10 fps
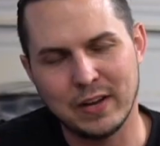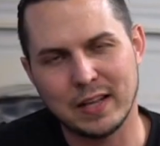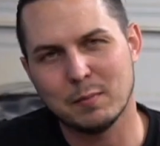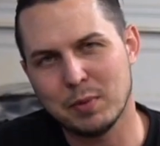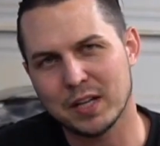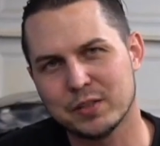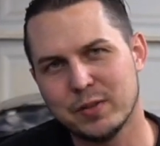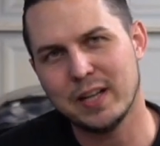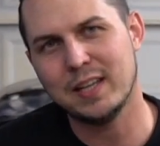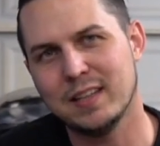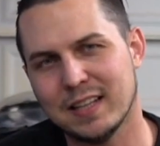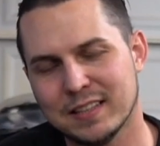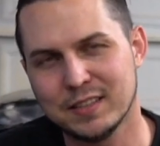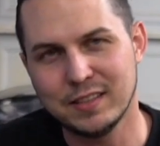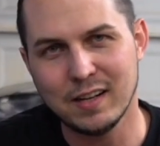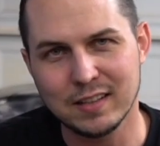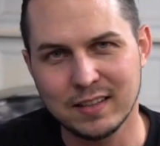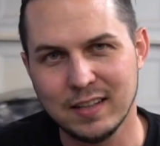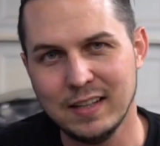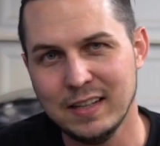got the box ready. That
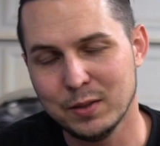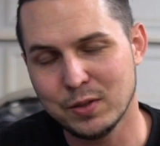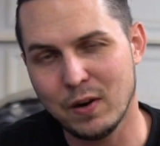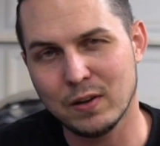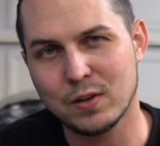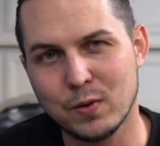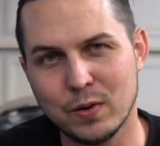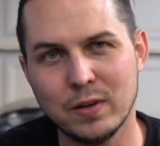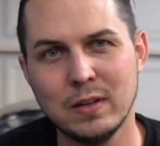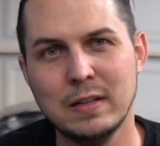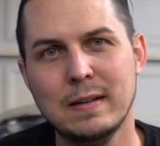sucked. It's hardcore.